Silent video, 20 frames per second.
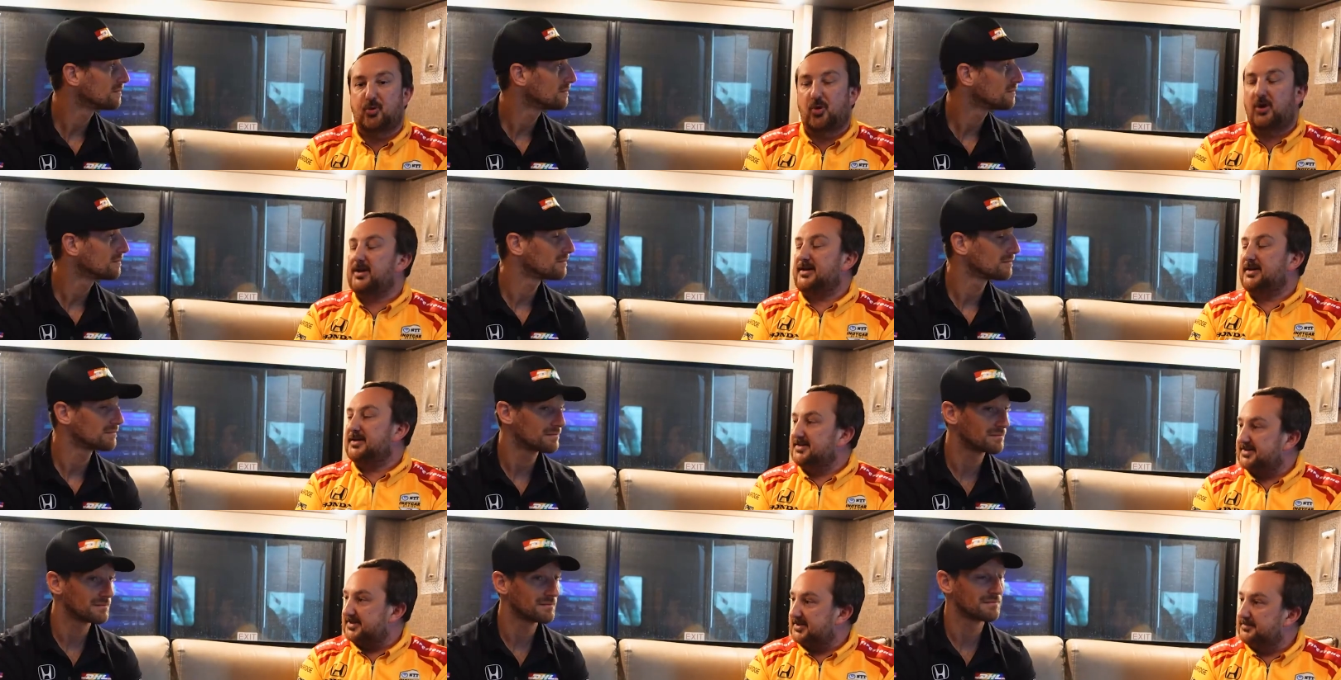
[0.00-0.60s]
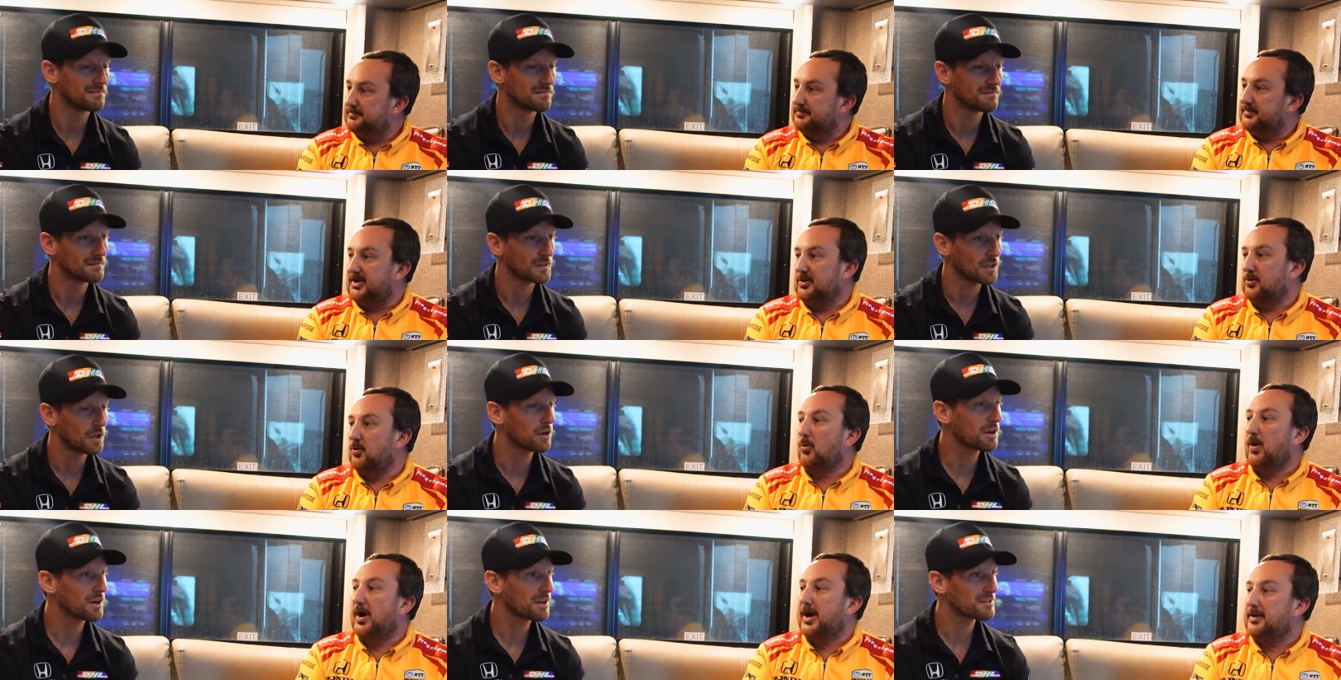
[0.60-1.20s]
Speaker 1: pretty easy.
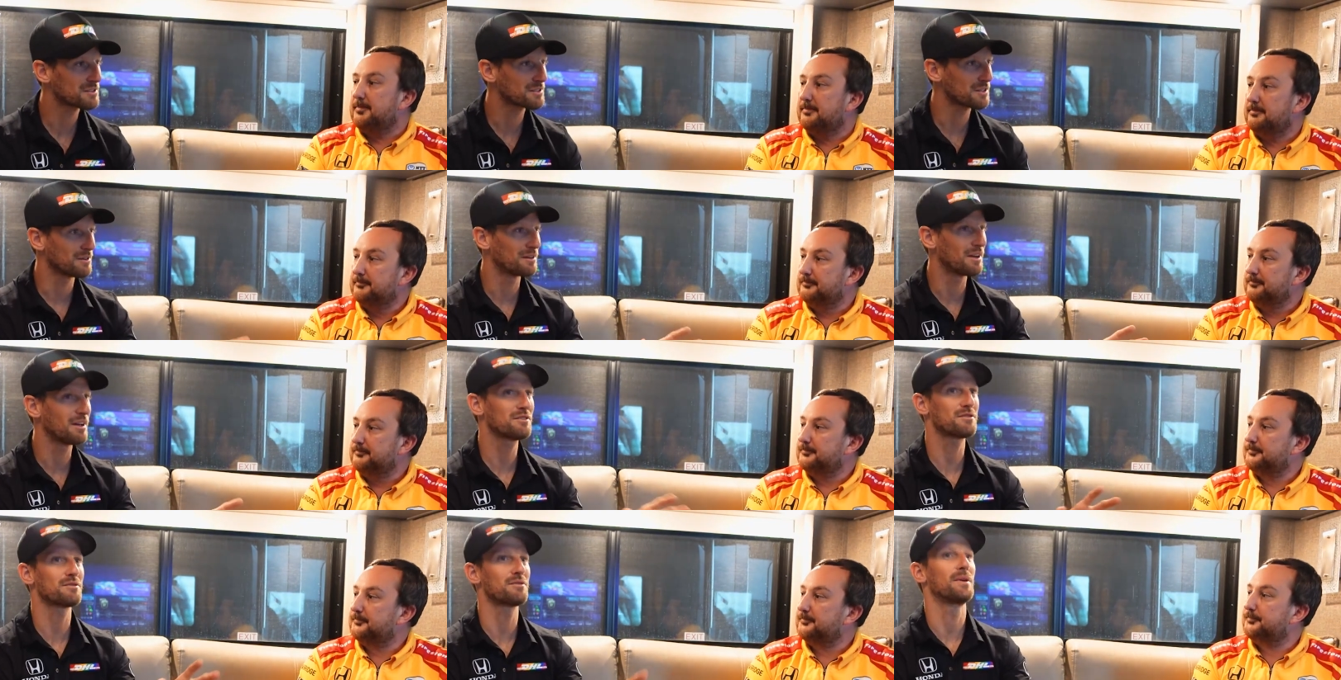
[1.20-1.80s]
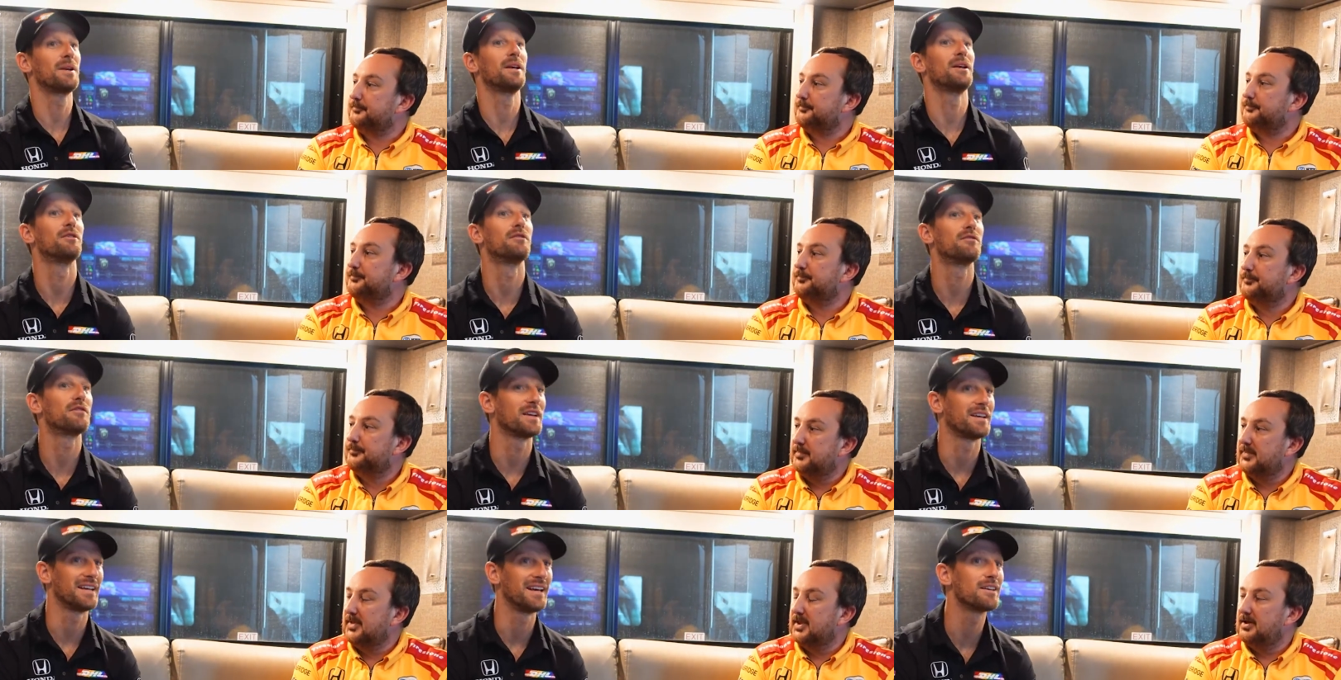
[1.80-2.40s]
Speaker 2: In a okay, way. So that's a really good
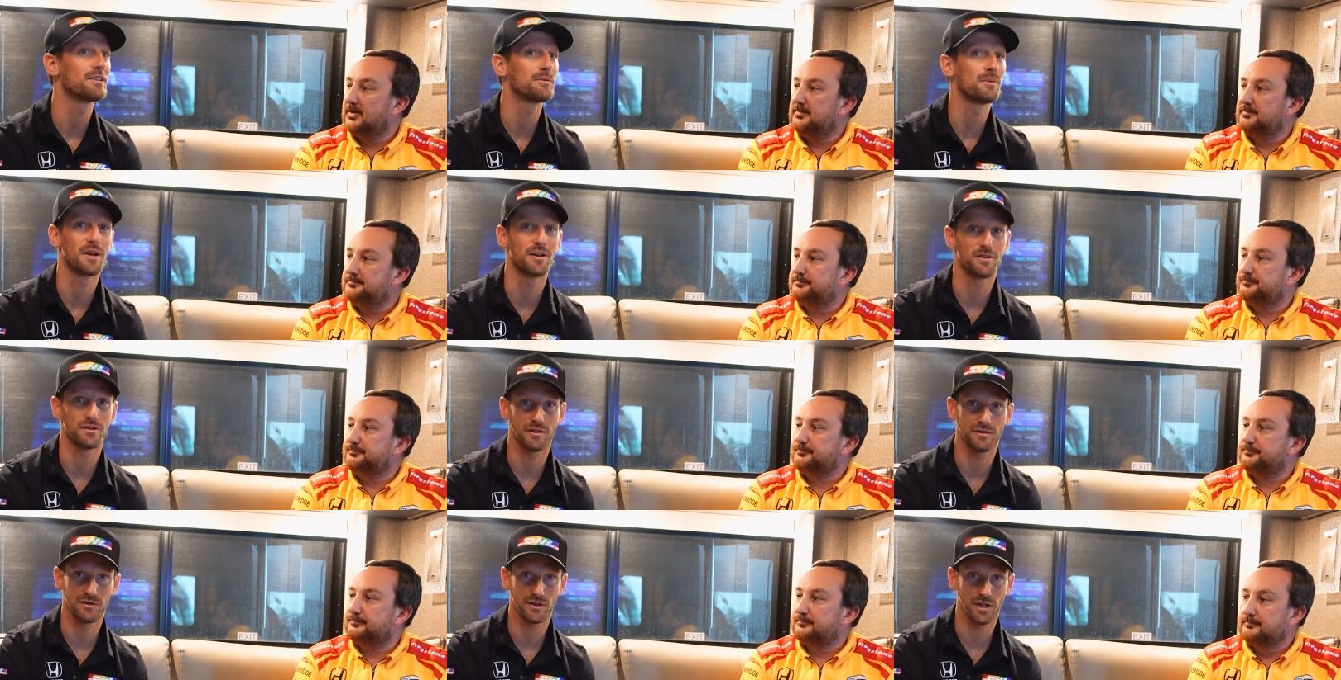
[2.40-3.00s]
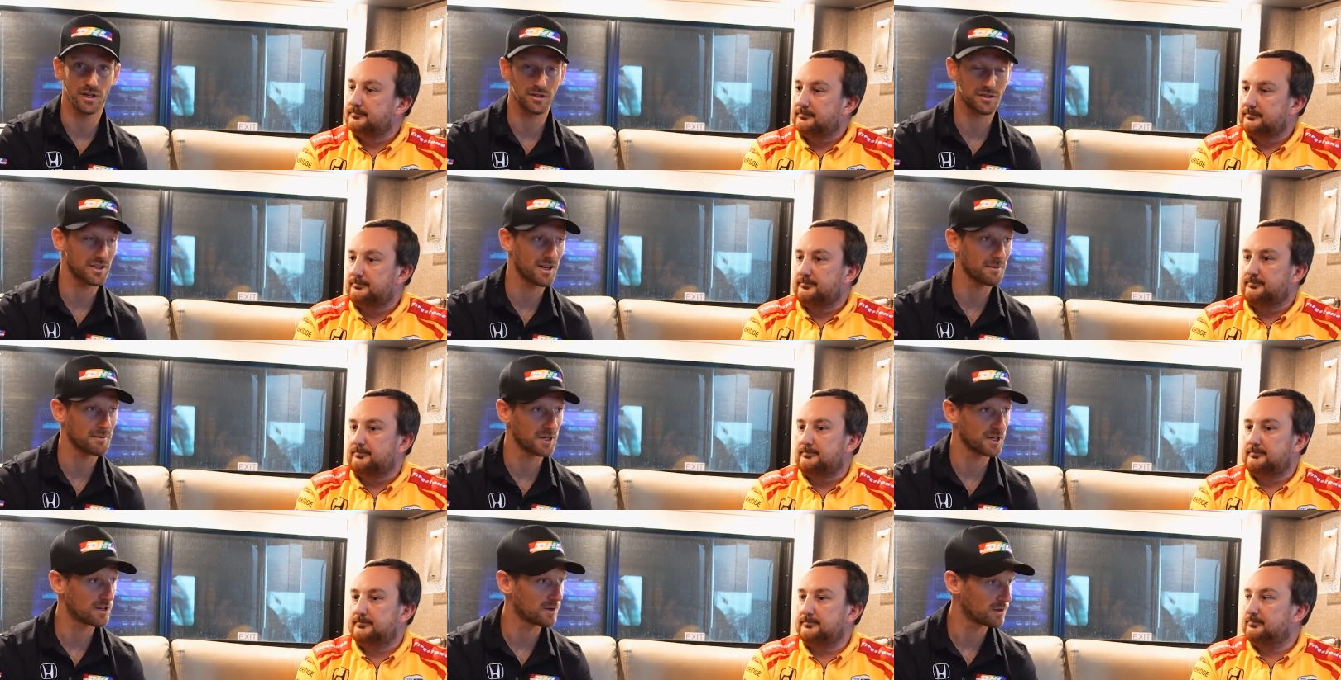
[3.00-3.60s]
thing, yes, because the first
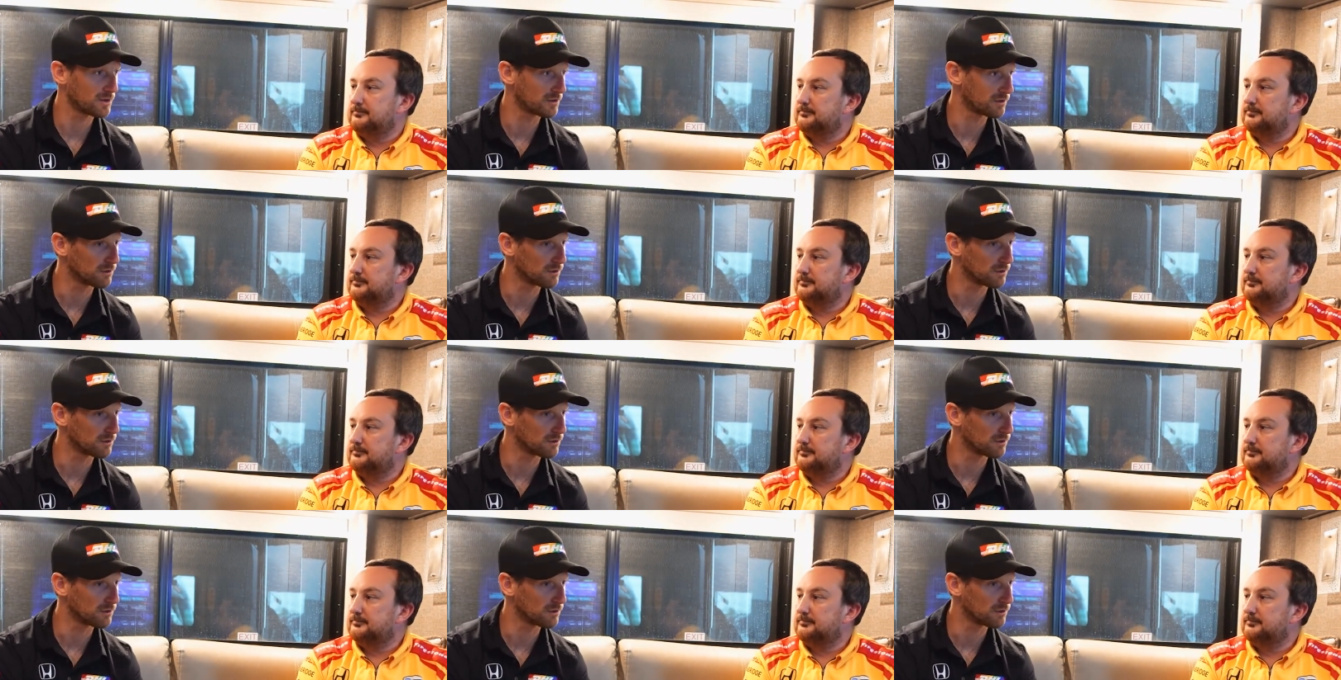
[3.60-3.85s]
time I got on